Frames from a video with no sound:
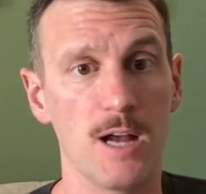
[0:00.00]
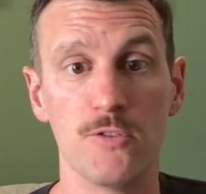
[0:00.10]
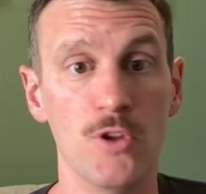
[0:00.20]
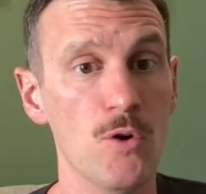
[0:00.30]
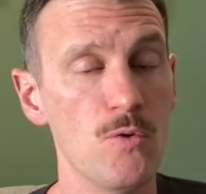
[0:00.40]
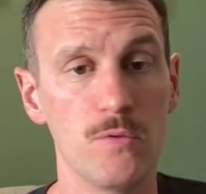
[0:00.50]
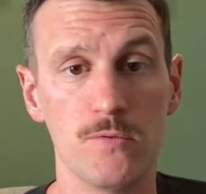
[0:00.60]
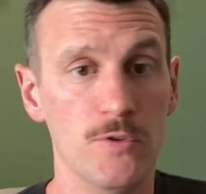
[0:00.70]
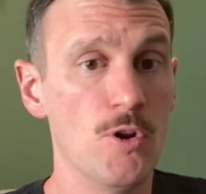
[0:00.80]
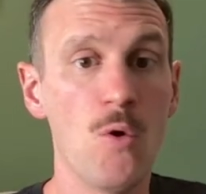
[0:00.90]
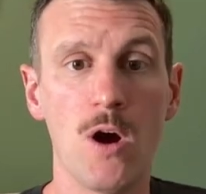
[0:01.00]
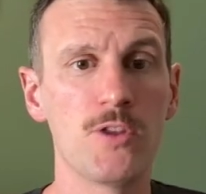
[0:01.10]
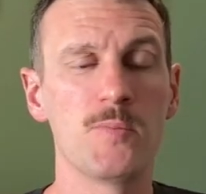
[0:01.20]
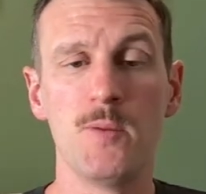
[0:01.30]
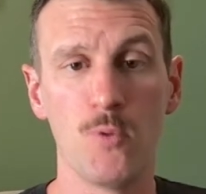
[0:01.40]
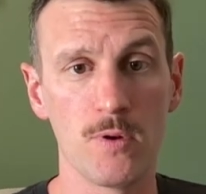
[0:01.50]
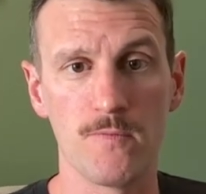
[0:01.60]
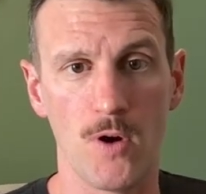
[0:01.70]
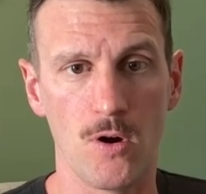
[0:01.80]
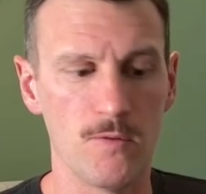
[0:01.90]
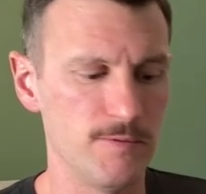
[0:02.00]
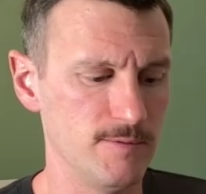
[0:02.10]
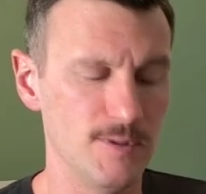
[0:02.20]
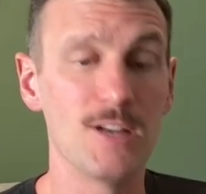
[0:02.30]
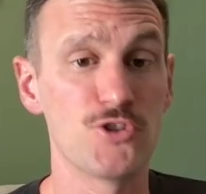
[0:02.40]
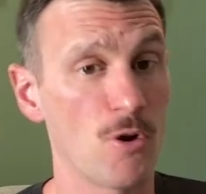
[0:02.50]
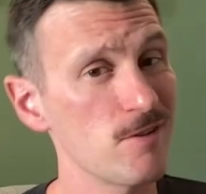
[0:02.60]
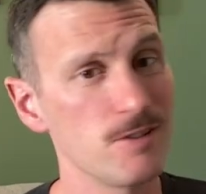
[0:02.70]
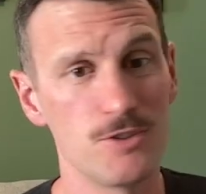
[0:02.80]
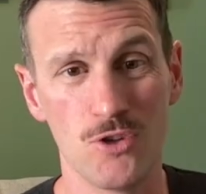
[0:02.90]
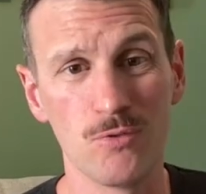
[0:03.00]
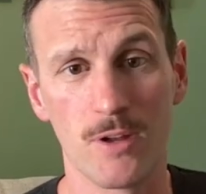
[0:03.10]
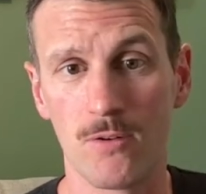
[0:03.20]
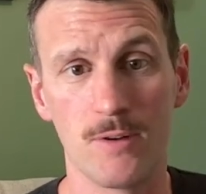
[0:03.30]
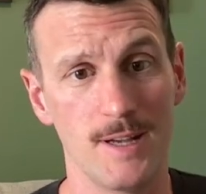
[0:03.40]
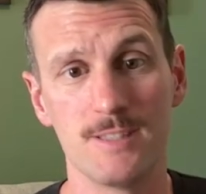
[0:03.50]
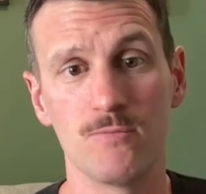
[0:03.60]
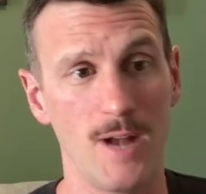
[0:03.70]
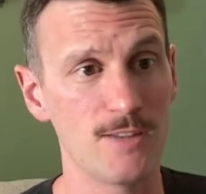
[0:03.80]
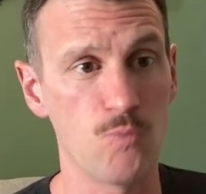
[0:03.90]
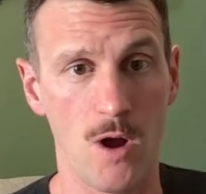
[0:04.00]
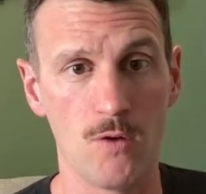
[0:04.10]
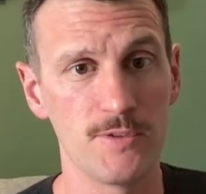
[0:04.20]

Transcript: no other people involved, charging too little as well.